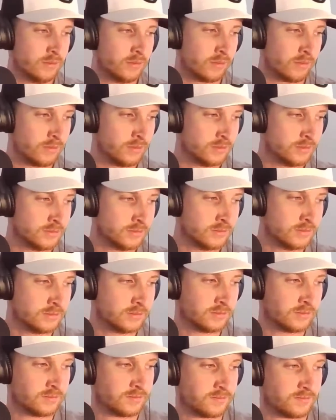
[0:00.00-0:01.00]

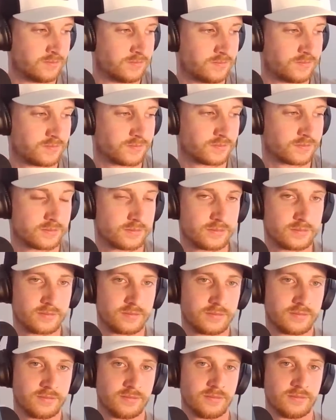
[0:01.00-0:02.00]

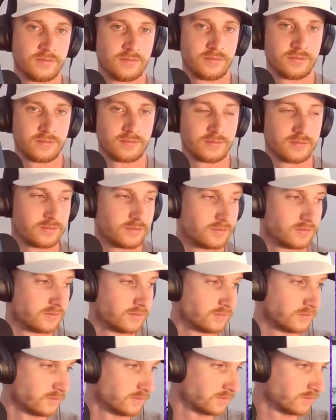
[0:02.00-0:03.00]

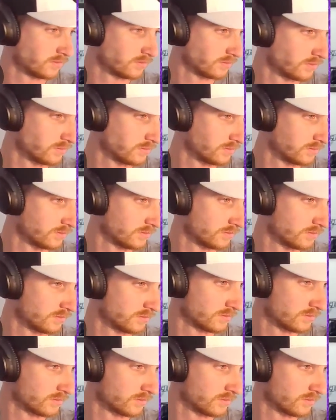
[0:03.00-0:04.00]

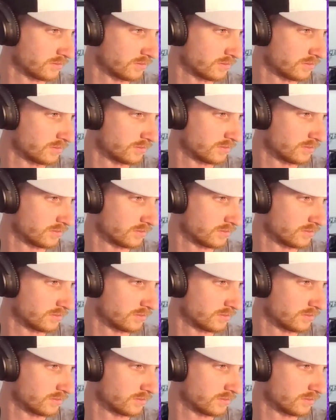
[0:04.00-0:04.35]
(not speaking)